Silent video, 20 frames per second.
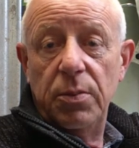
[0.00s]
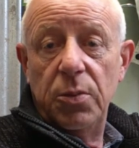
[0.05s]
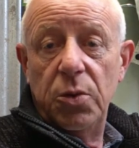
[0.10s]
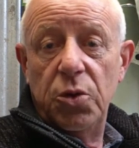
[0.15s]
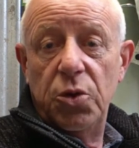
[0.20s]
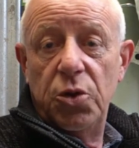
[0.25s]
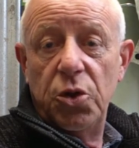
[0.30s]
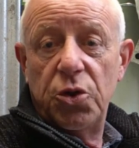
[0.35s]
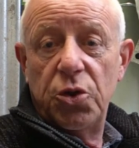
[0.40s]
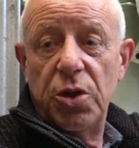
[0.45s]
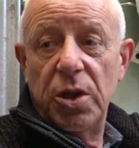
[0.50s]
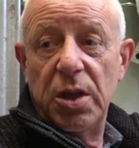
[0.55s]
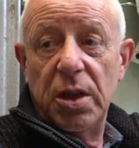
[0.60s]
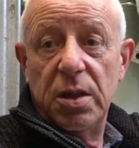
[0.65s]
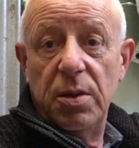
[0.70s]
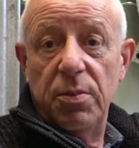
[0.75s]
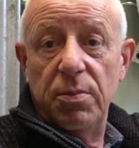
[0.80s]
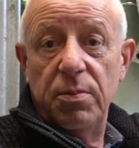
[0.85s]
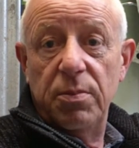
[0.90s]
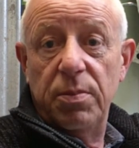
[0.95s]
just to get
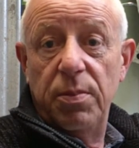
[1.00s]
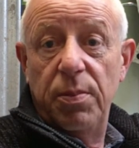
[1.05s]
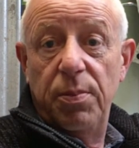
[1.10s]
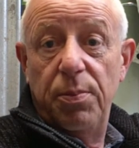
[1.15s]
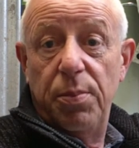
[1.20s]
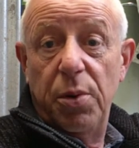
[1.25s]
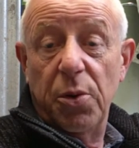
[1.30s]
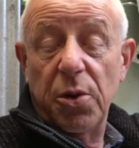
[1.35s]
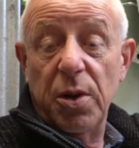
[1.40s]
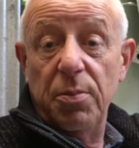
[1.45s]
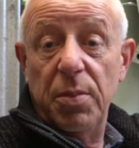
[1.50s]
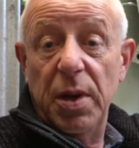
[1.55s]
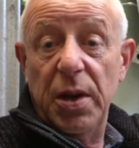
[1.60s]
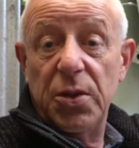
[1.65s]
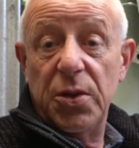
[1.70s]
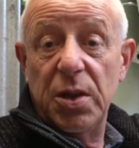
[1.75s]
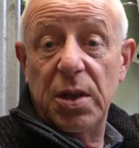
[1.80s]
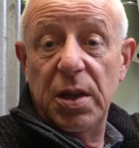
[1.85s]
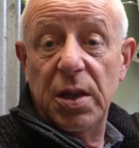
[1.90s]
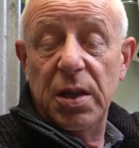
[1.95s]
them put in
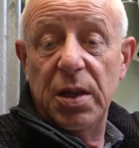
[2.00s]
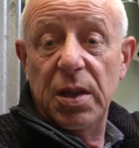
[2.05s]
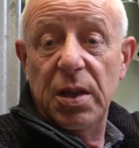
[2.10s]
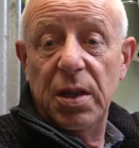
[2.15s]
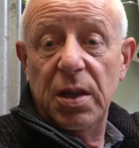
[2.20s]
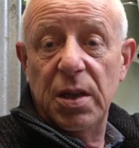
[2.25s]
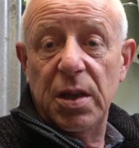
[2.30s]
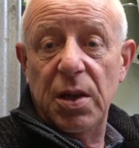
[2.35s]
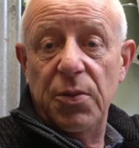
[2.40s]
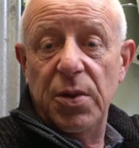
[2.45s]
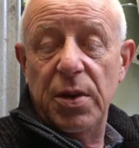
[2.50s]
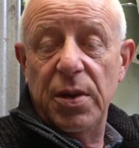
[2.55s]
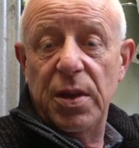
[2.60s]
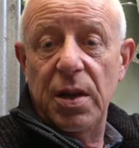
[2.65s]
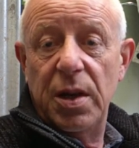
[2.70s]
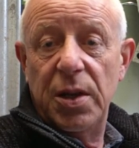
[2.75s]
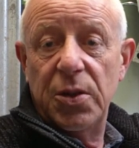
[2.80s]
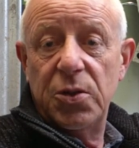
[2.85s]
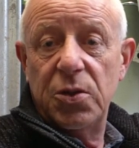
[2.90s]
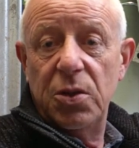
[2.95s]
basically and get rid of the
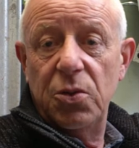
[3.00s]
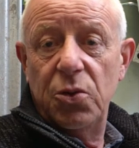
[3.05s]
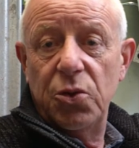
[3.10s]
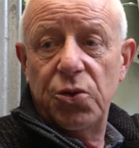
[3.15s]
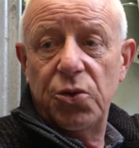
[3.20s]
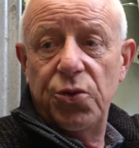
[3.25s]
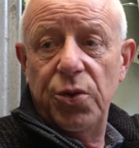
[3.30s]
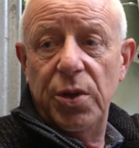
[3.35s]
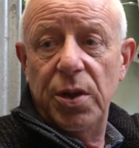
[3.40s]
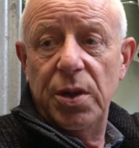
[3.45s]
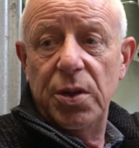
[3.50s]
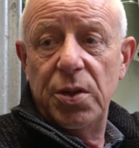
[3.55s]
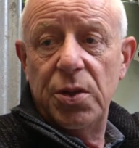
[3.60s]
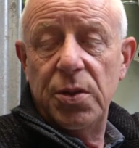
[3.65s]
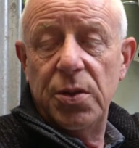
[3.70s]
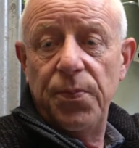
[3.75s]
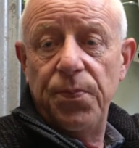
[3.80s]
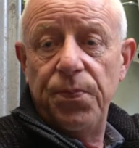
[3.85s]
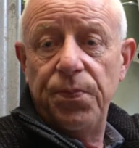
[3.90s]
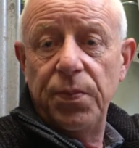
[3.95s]
last of those trays.
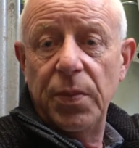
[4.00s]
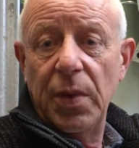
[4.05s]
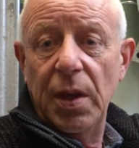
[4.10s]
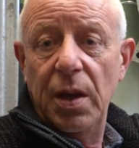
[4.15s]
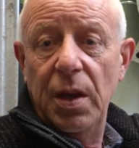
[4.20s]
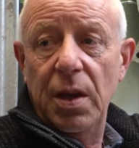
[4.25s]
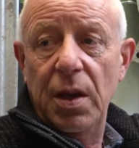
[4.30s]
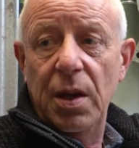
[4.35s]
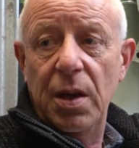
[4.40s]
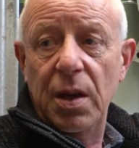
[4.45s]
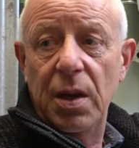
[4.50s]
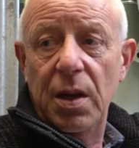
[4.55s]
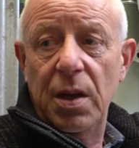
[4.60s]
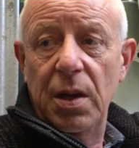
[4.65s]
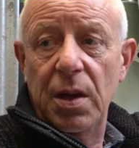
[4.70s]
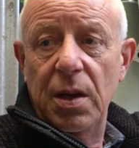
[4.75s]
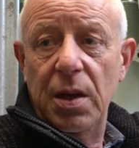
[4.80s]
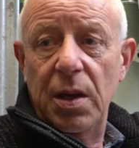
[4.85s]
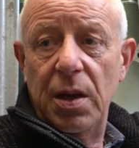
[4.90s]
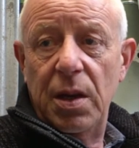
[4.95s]

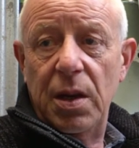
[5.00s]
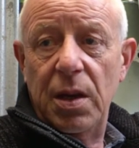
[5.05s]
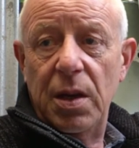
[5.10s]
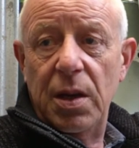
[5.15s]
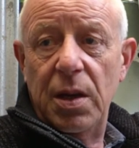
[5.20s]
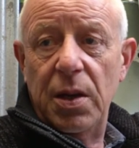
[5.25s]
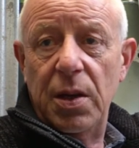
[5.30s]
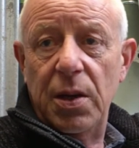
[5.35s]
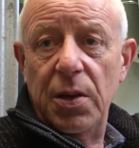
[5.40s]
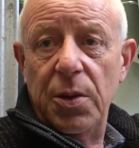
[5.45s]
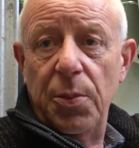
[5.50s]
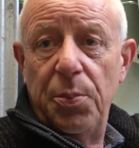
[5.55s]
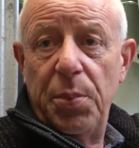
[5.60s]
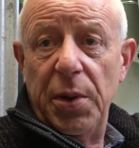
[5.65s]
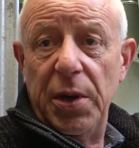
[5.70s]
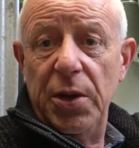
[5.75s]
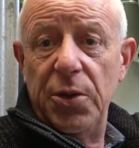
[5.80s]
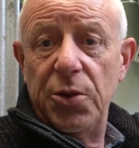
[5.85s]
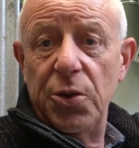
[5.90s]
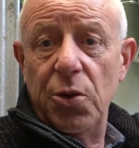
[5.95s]
The
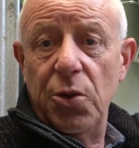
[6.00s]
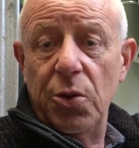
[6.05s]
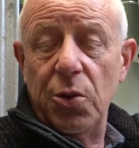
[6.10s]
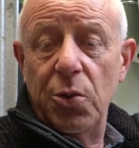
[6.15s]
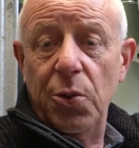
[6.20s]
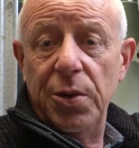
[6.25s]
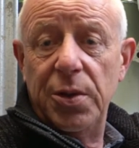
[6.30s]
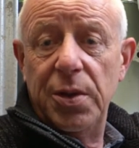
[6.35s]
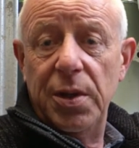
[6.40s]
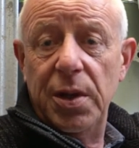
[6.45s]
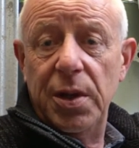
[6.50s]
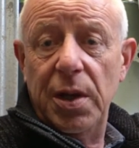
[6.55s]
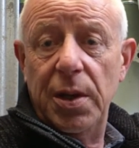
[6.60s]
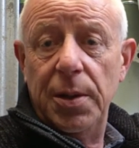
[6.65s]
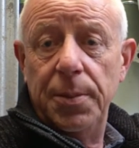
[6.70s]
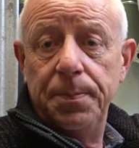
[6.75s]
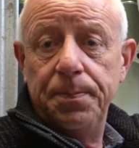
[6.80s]
peas are going to go in today.